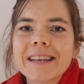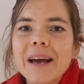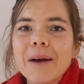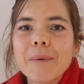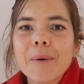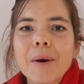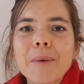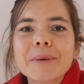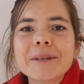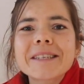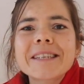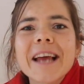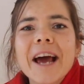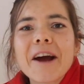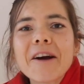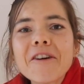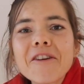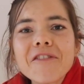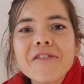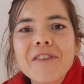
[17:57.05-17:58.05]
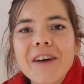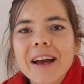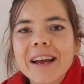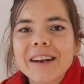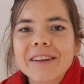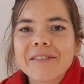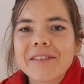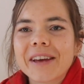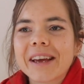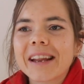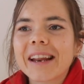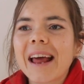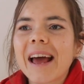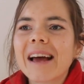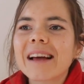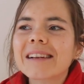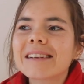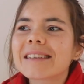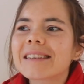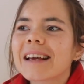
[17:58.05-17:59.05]
I, I, was terrified of it.
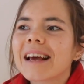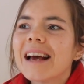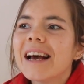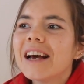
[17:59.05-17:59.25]
And